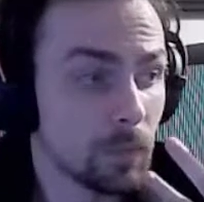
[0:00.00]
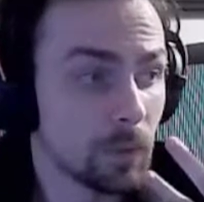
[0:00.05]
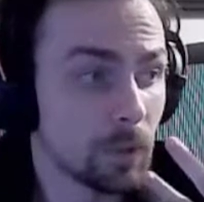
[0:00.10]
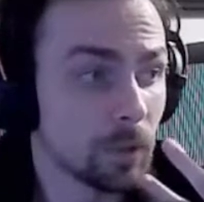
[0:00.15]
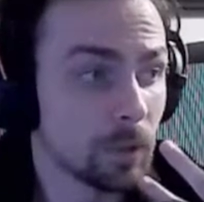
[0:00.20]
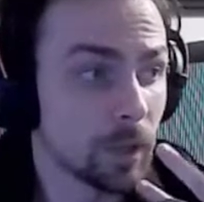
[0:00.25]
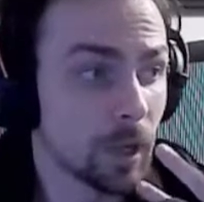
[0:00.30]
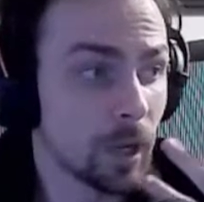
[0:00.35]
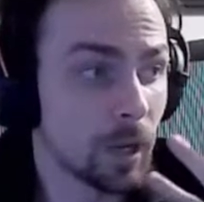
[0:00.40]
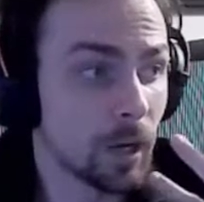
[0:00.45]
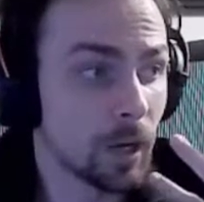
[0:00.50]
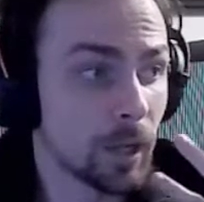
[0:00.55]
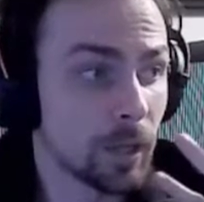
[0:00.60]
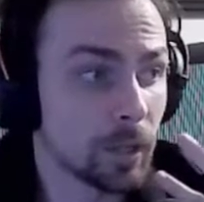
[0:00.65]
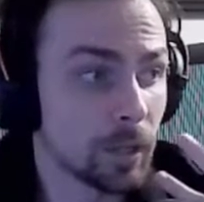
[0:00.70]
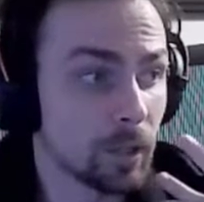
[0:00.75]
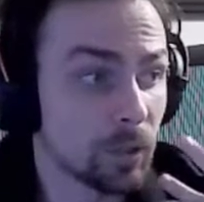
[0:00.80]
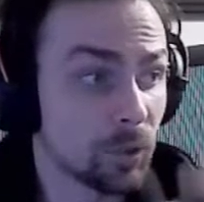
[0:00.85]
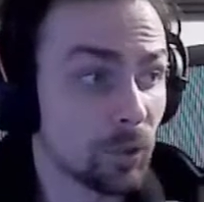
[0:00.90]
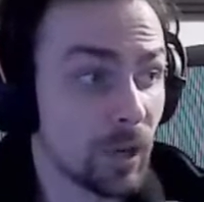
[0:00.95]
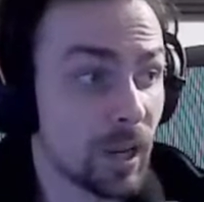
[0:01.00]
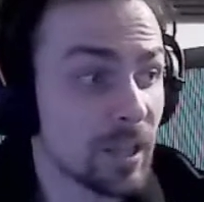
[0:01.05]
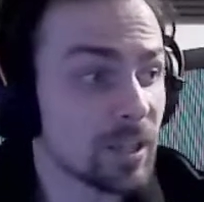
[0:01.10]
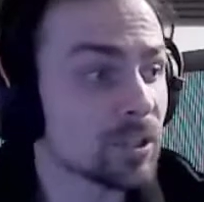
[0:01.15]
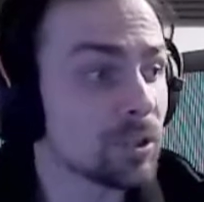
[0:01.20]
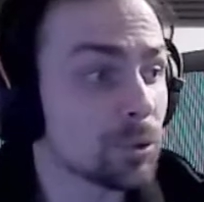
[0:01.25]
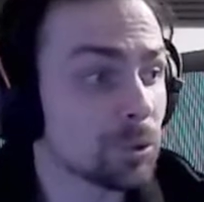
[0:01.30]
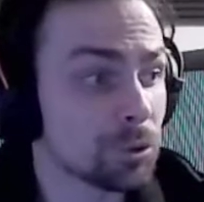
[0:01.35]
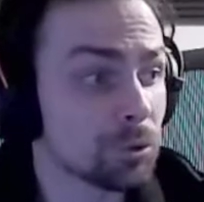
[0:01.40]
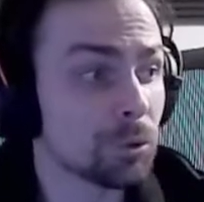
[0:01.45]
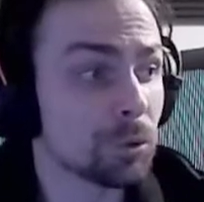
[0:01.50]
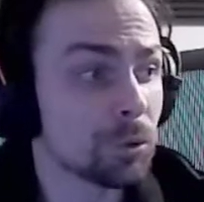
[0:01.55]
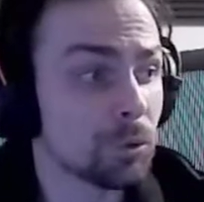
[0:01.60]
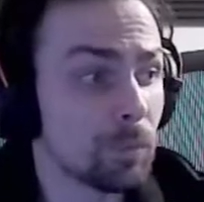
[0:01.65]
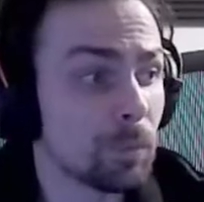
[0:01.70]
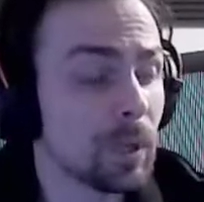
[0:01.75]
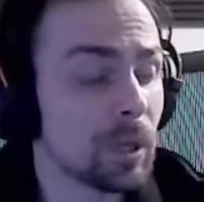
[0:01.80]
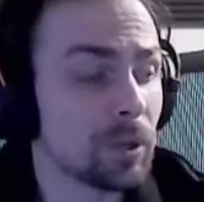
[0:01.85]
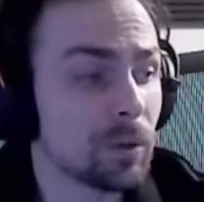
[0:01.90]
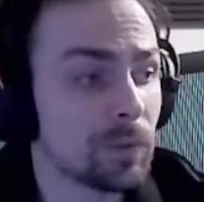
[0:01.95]
They are like, the less social, the
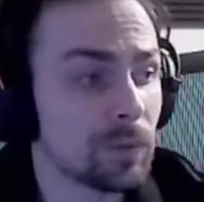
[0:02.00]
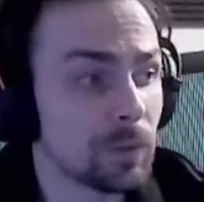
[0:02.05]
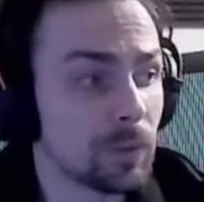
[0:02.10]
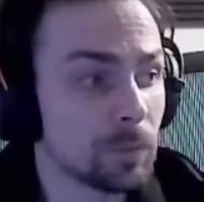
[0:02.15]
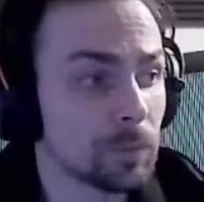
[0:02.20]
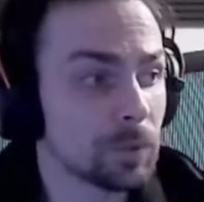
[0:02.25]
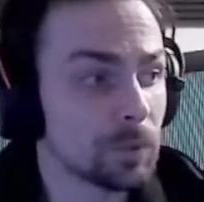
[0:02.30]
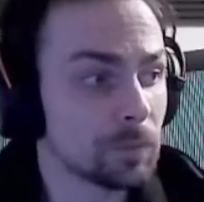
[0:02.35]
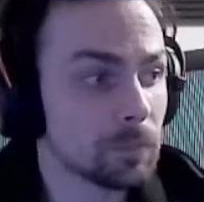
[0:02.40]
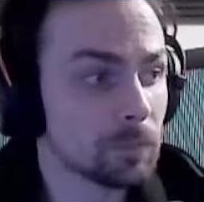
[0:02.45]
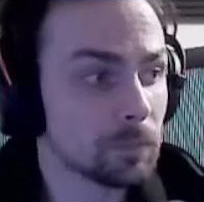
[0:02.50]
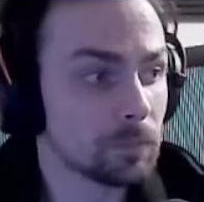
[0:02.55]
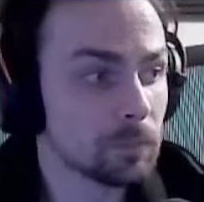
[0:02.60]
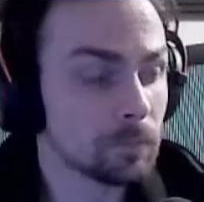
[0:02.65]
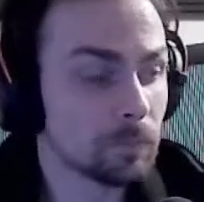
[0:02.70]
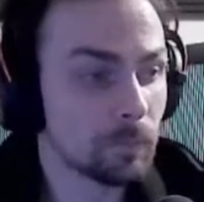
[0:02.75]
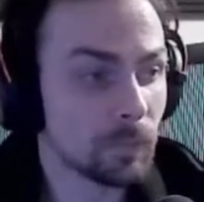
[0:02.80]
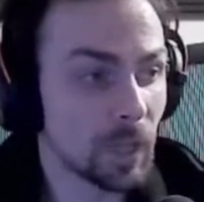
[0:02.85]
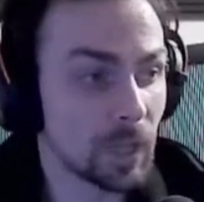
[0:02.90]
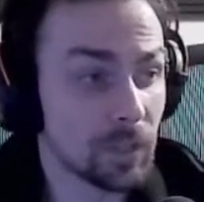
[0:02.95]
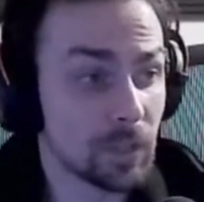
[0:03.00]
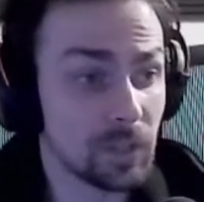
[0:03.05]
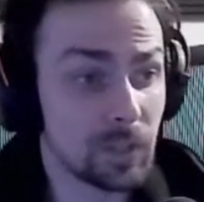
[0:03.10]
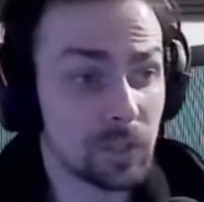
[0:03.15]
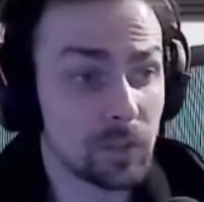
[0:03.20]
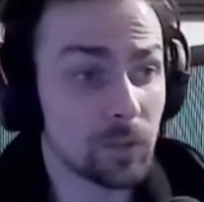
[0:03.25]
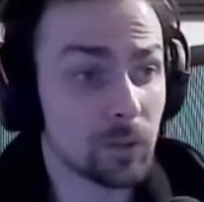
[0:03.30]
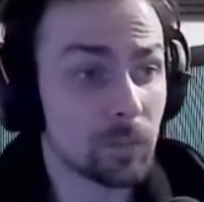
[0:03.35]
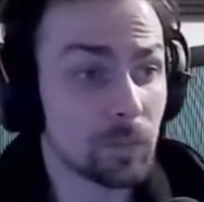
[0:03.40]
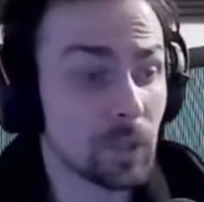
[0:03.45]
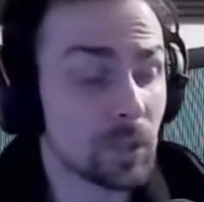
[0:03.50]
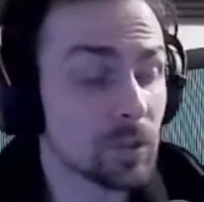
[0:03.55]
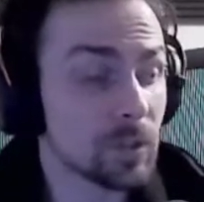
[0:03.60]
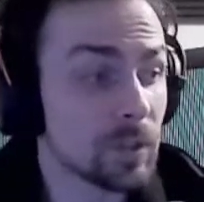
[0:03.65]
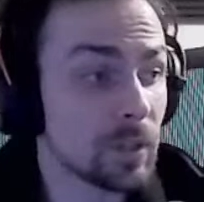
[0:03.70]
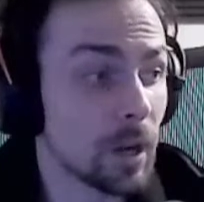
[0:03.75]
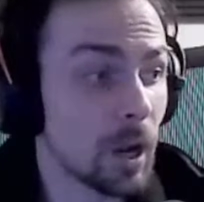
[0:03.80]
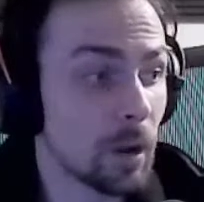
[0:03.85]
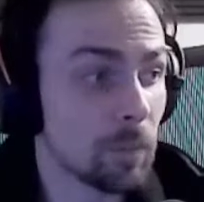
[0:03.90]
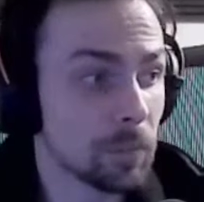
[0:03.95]
better for me. And this is not because
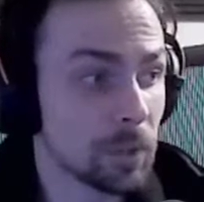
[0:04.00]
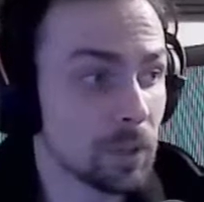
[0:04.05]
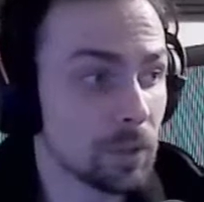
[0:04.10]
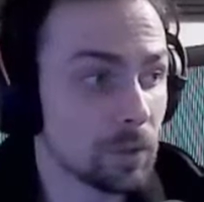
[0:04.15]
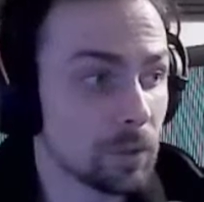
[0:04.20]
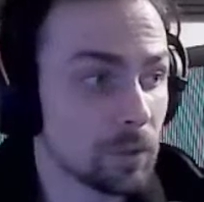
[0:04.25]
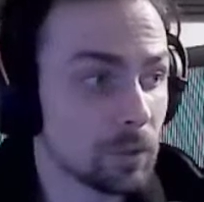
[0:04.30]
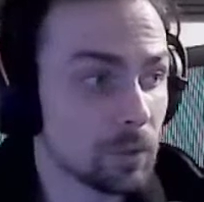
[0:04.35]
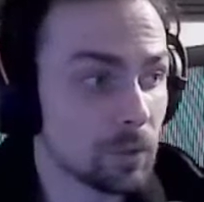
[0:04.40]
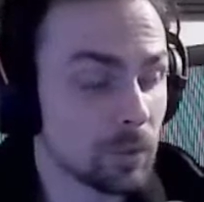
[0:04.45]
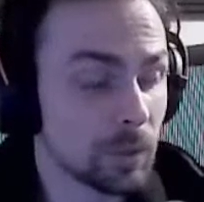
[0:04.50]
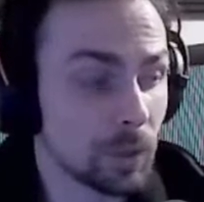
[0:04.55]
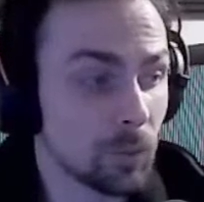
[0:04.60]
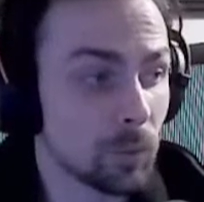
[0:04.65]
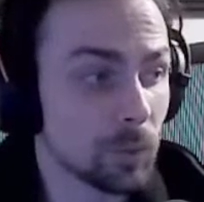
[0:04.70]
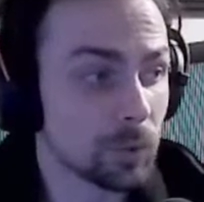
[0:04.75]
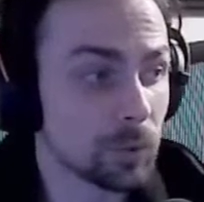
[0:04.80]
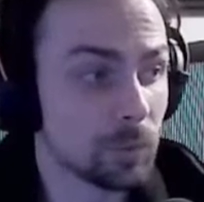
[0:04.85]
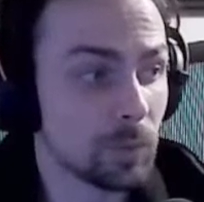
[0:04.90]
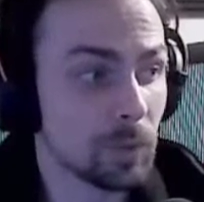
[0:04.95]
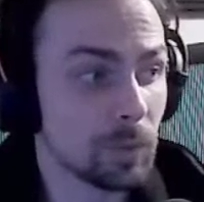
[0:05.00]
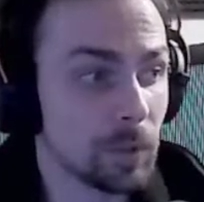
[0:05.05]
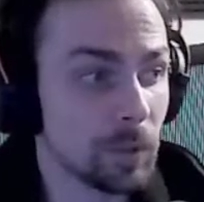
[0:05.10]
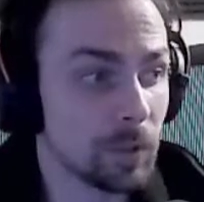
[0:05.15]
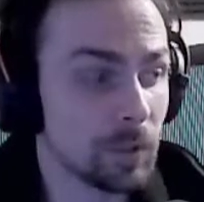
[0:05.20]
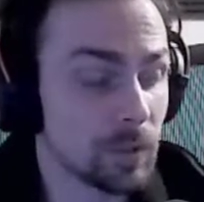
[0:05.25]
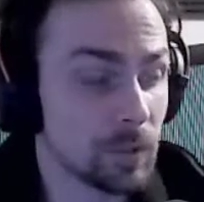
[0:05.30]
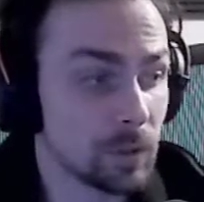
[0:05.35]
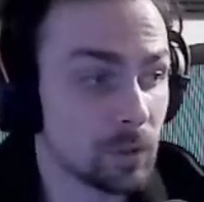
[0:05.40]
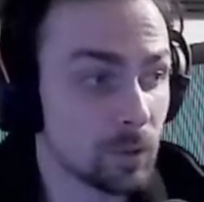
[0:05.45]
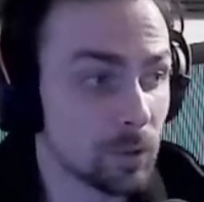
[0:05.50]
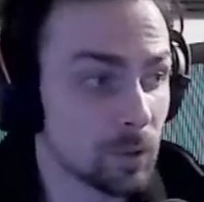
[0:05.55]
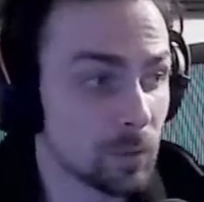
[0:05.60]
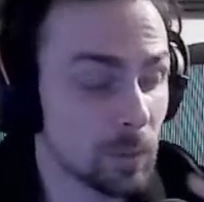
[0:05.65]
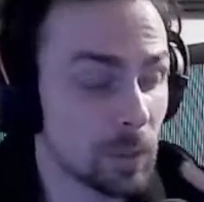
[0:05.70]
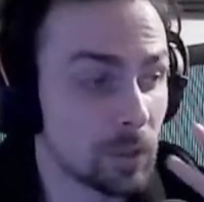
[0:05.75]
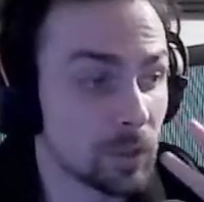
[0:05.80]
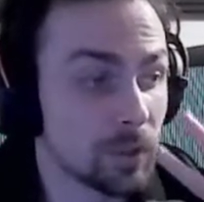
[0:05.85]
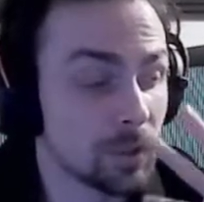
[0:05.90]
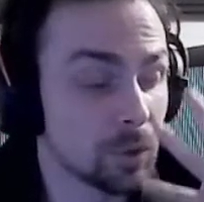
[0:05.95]
they are mean, they want to be mean. It's just
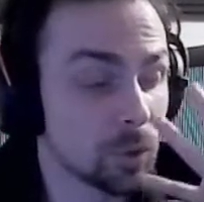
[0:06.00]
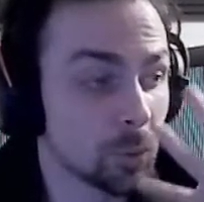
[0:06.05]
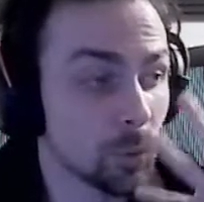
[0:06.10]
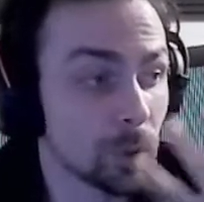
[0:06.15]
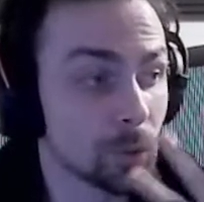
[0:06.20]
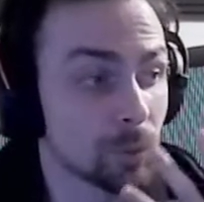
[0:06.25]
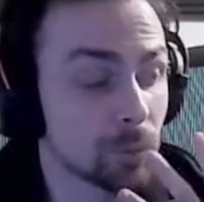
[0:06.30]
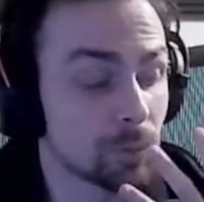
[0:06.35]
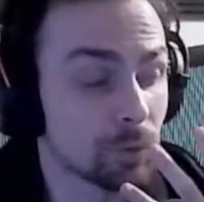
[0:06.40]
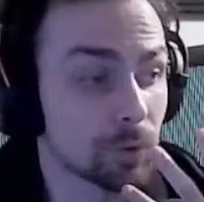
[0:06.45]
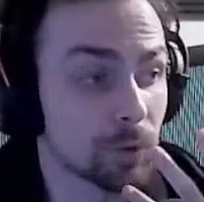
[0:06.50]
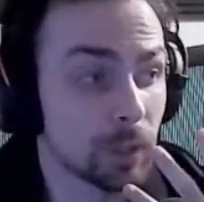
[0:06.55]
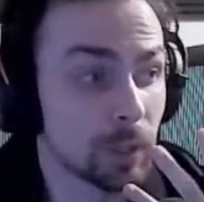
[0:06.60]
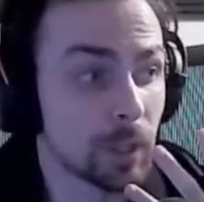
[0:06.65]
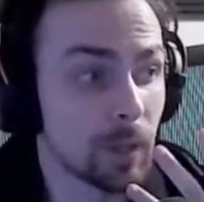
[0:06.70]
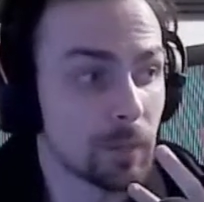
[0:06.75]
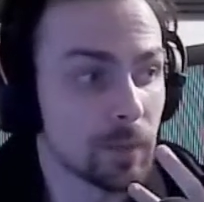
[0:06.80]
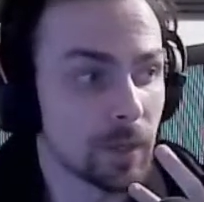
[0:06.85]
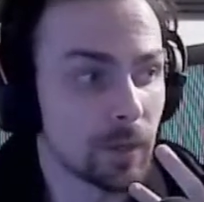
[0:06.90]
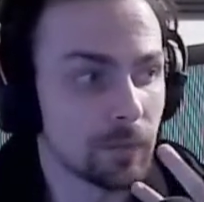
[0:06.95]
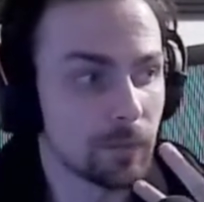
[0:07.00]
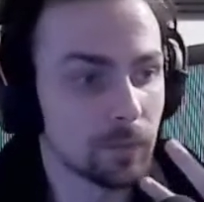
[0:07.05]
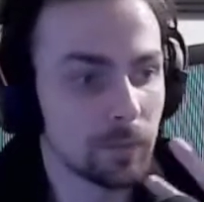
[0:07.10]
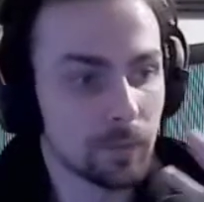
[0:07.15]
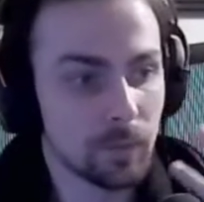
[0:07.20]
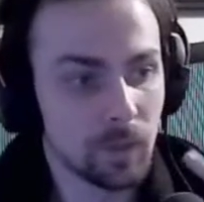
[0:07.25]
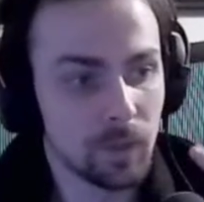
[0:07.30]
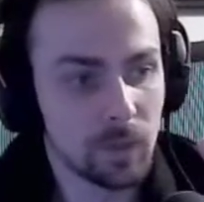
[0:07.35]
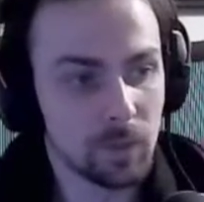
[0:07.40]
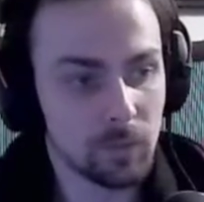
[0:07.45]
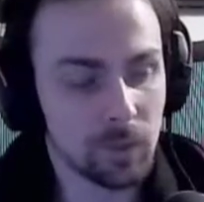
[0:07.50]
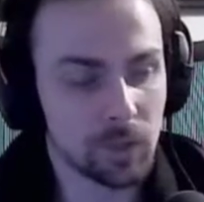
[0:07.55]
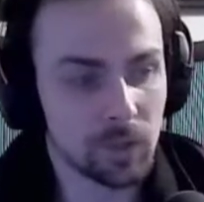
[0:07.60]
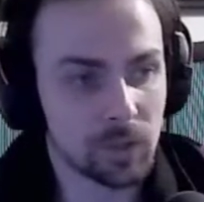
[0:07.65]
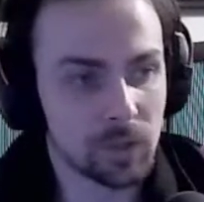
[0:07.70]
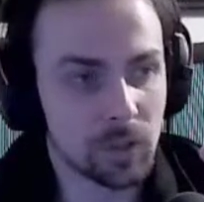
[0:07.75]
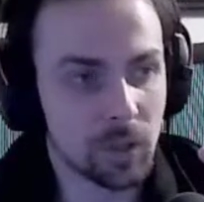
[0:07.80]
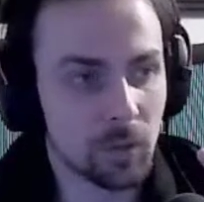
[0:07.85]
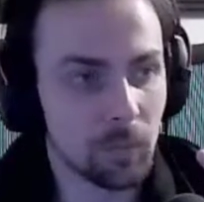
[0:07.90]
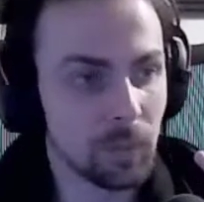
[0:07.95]
because it's a way to protect themselves. Because
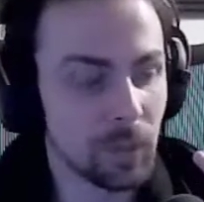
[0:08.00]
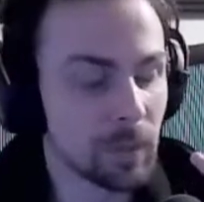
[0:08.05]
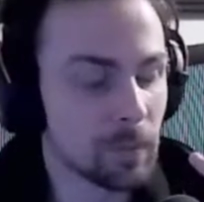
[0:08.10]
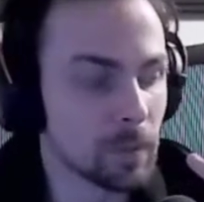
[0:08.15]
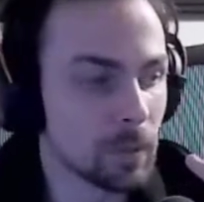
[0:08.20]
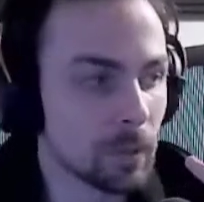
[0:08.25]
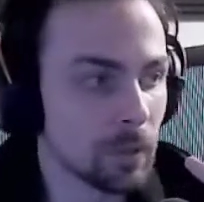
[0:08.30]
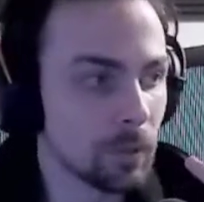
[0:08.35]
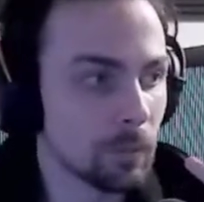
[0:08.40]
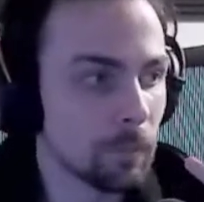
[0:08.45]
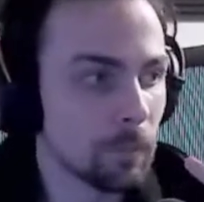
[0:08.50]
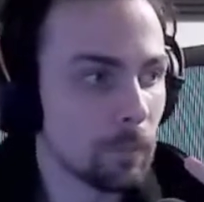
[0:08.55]
some people